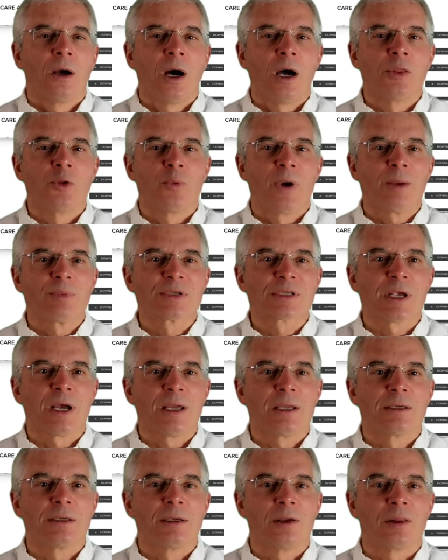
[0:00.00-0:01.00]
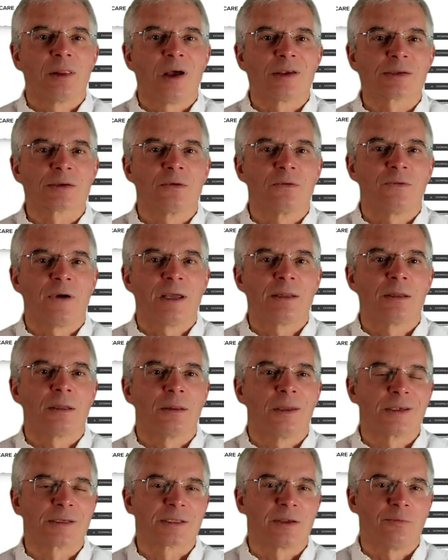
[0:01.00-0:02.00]
On the website, you'll also find a
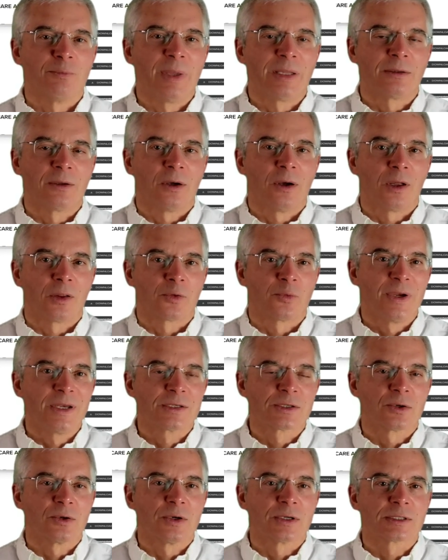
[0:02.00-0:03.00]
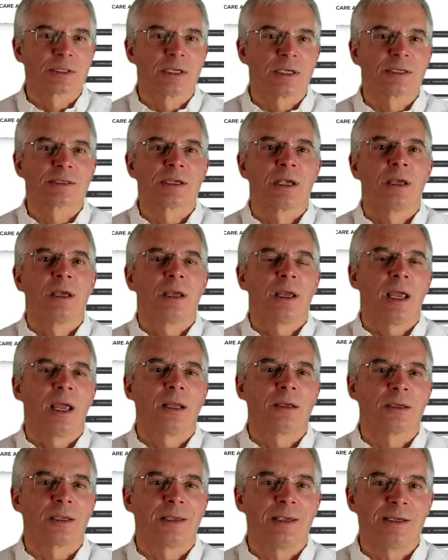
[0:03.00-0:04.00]
list of mental health resources
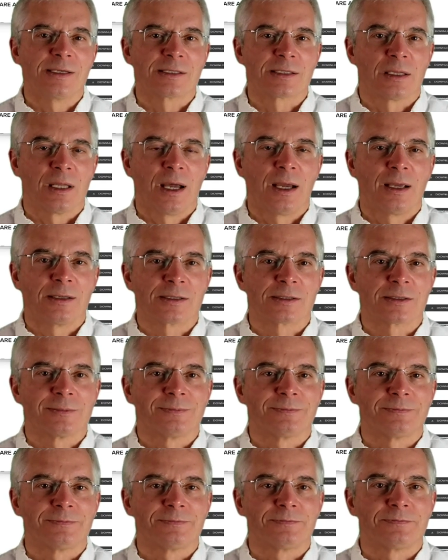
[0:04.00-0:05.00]
and key slides.